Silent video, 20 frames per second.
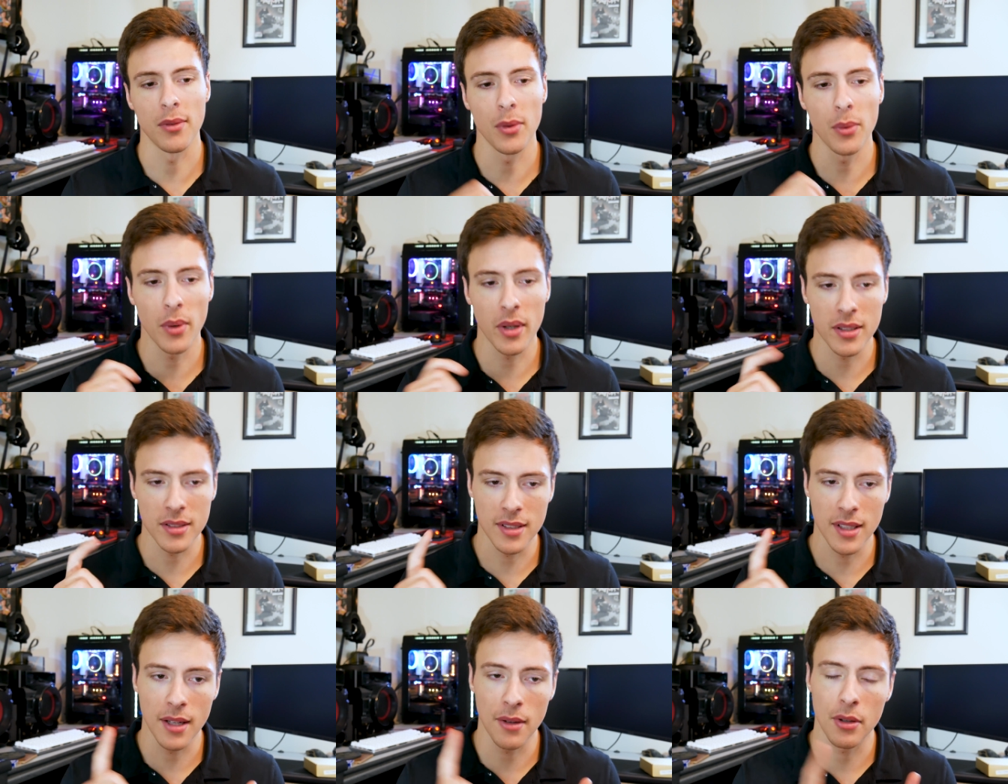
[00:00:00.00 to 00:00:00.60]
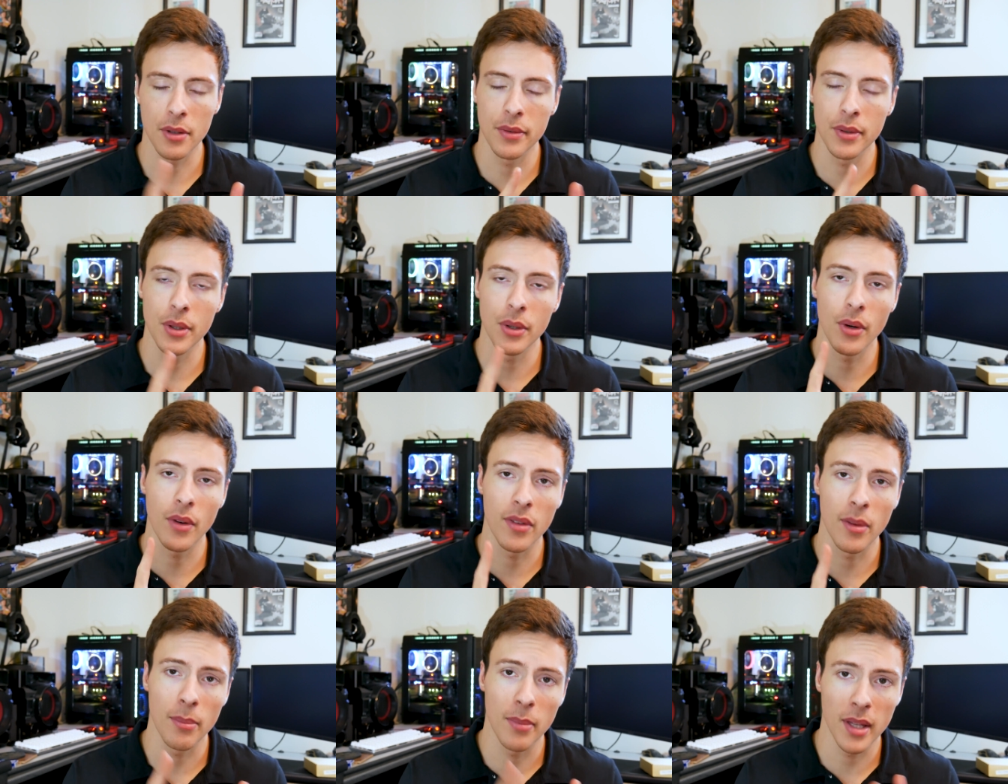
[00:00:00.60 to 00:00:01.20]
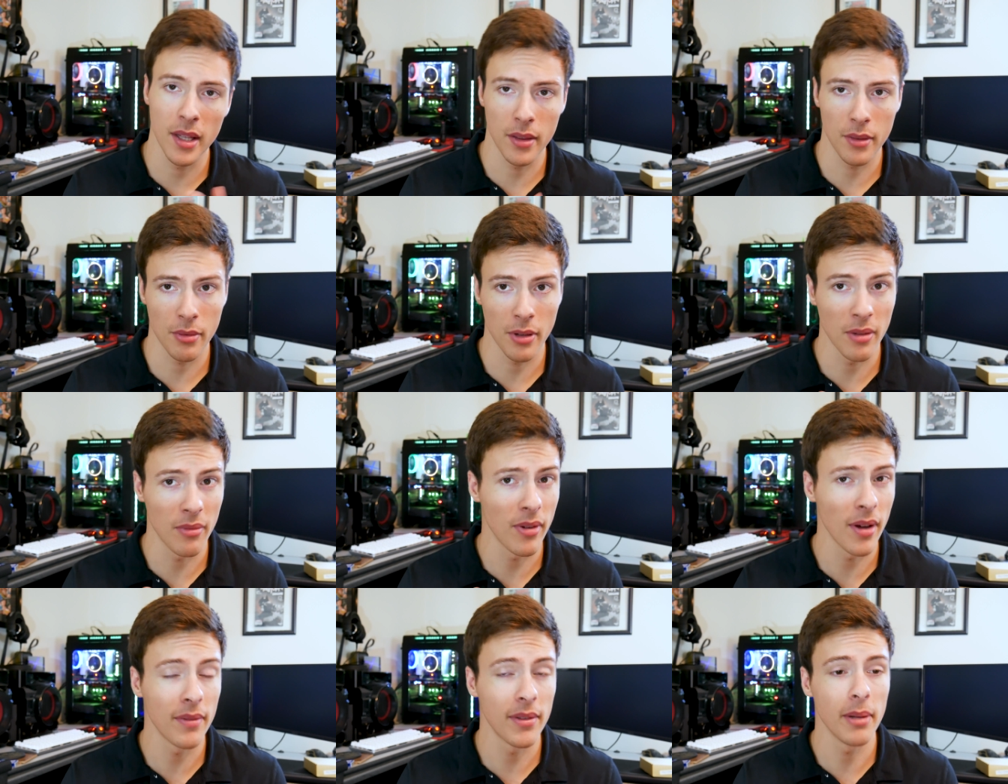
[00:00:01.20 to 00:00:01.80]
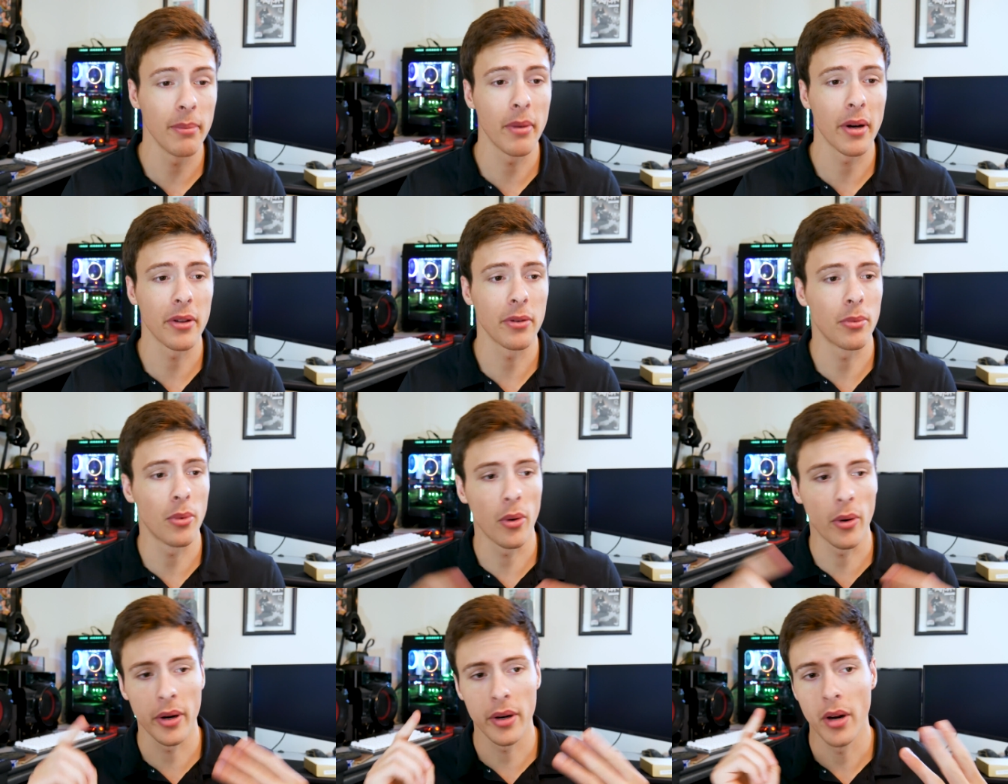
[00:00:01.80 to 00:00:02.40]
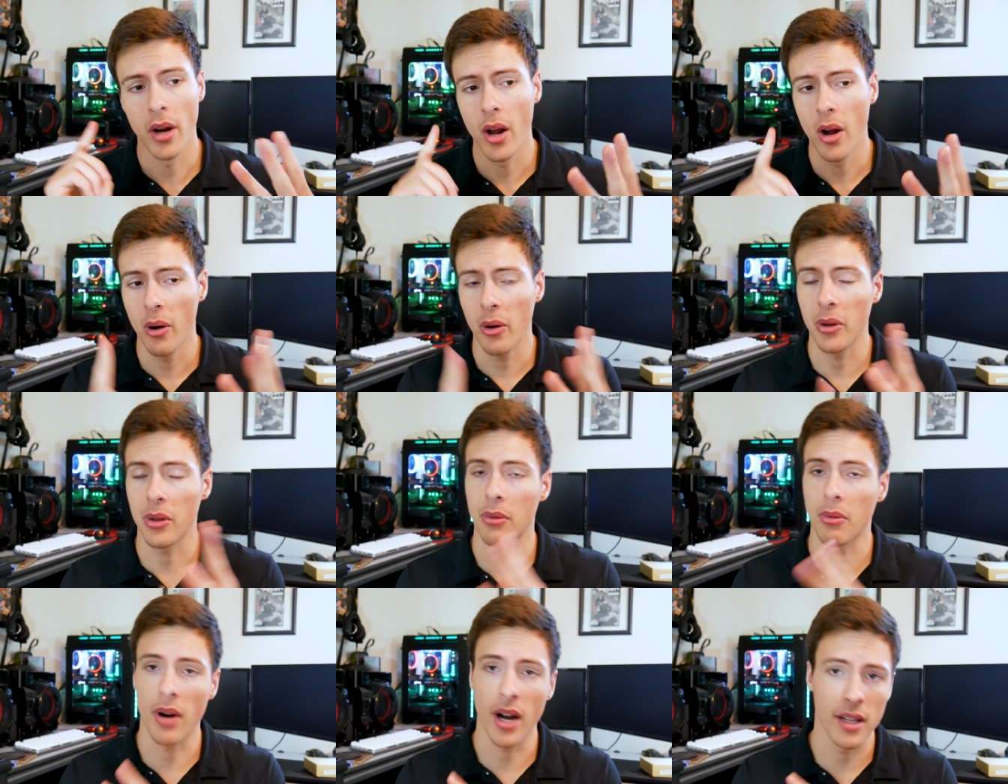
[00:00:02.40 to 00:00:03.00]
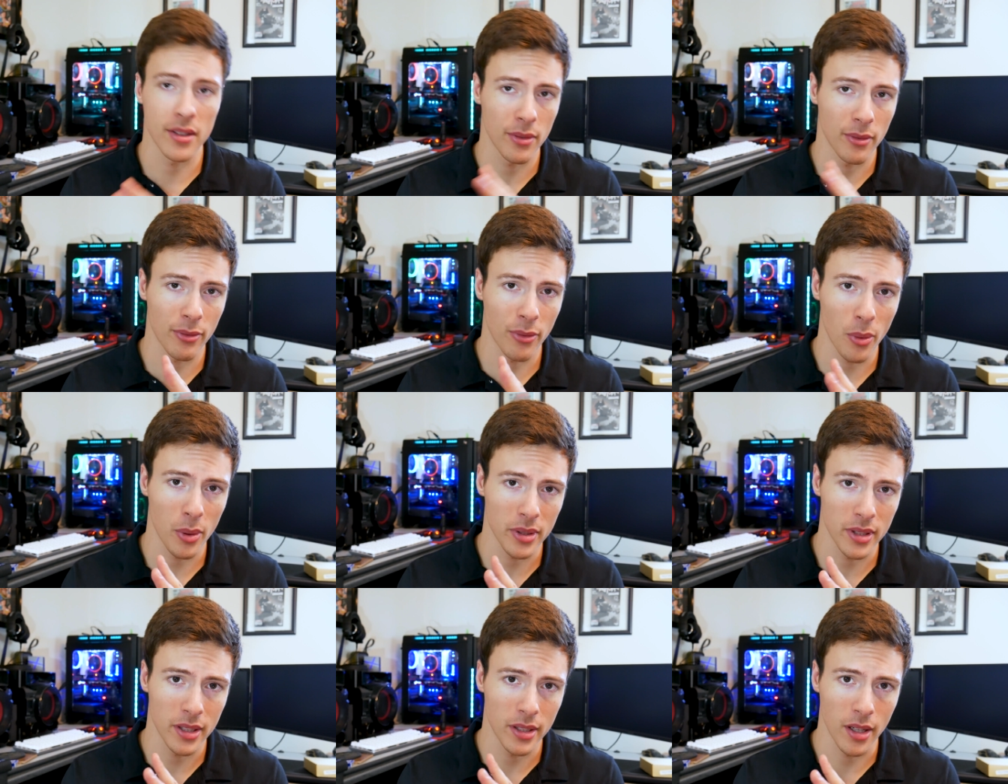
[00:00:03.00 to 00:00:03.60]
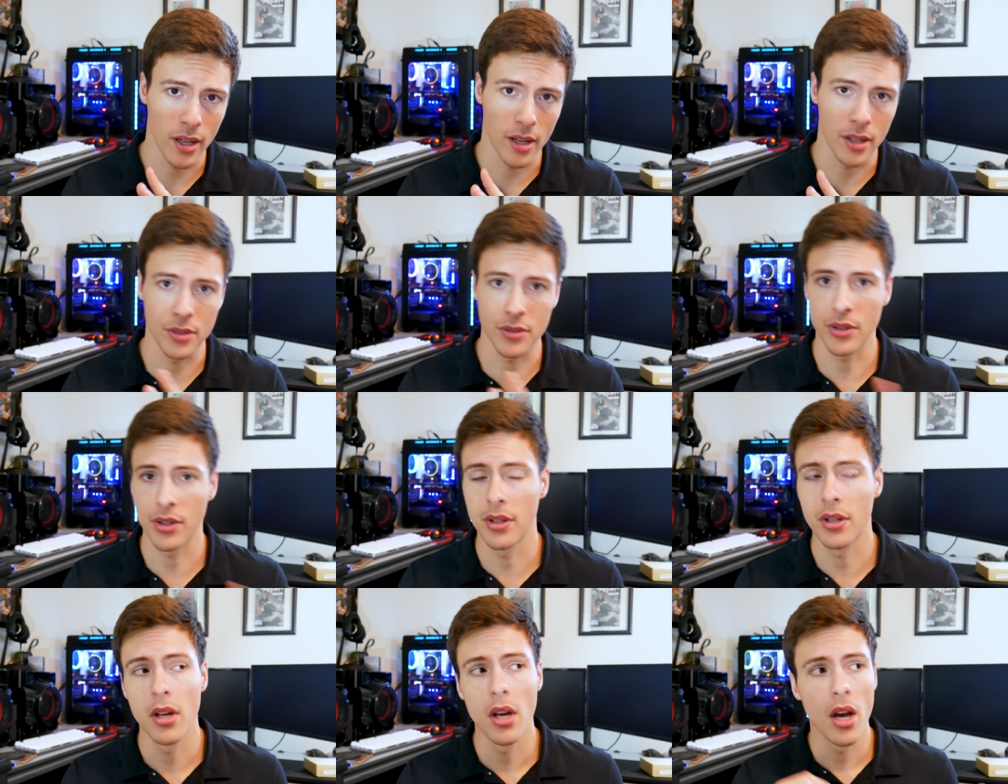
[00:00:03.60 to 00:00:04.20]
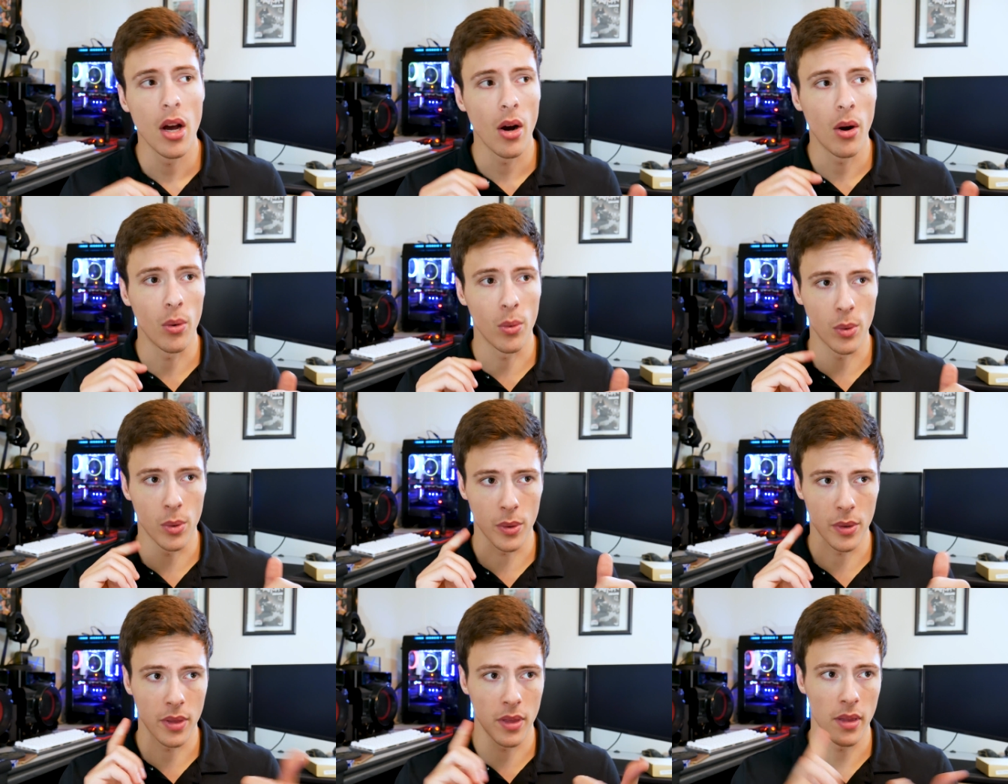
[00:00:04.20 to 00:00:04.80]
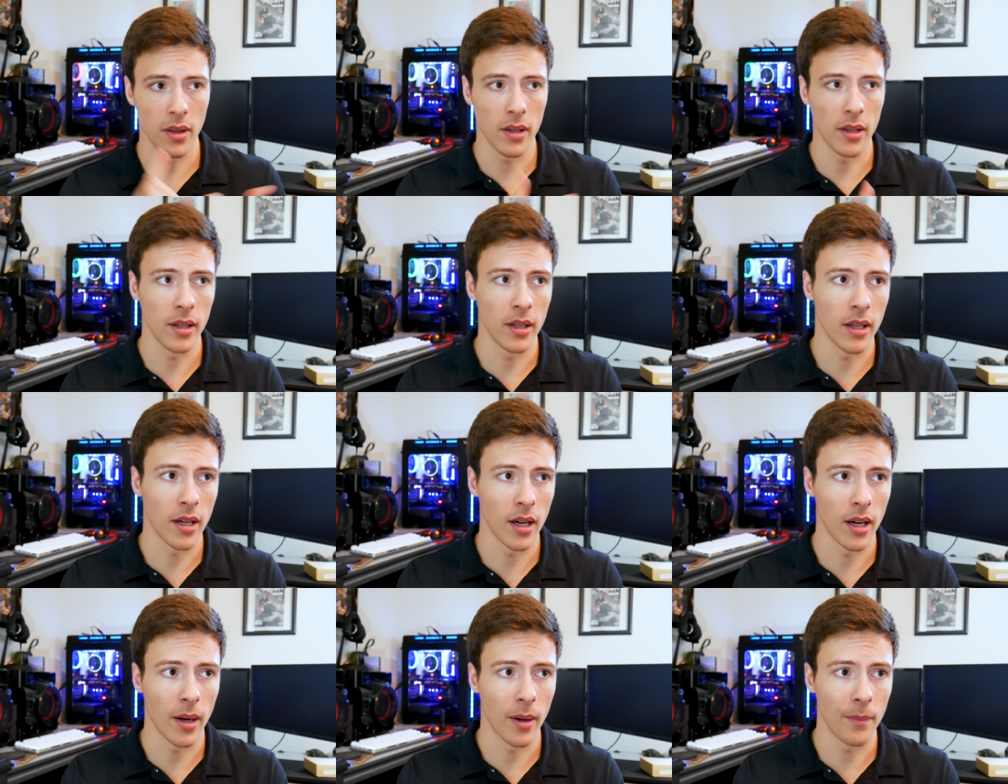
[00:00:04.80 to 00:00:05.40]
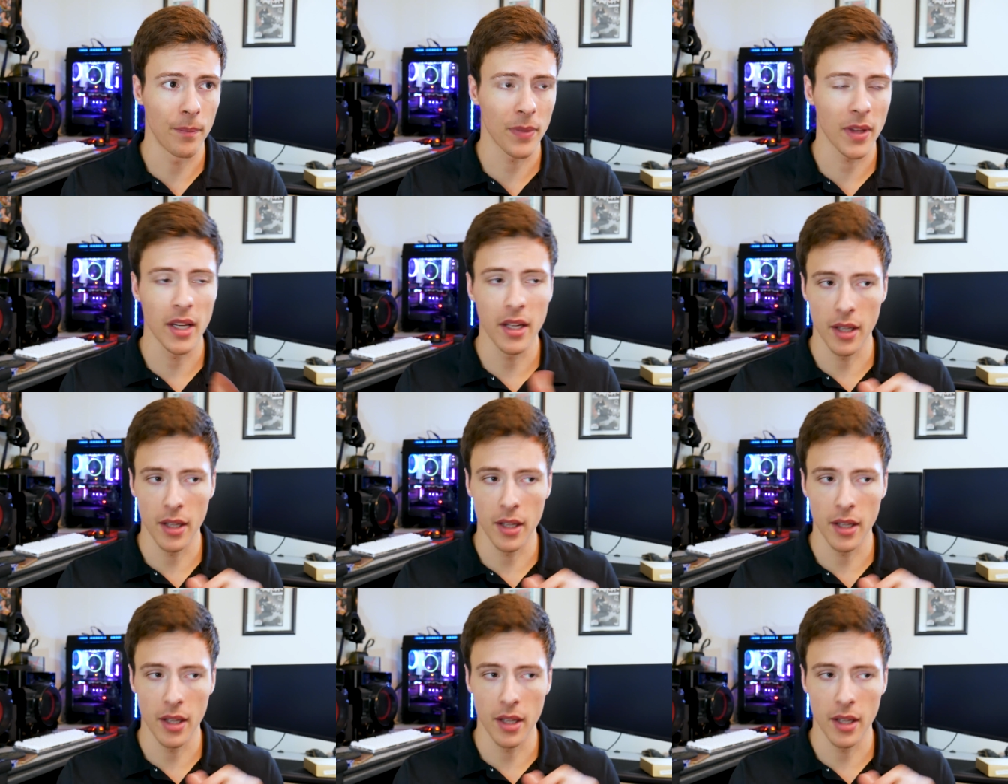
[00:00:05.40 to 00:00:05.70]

If you want to see a review of the B three fifty motherboard or the Ryzen fourteen hundred or the uh,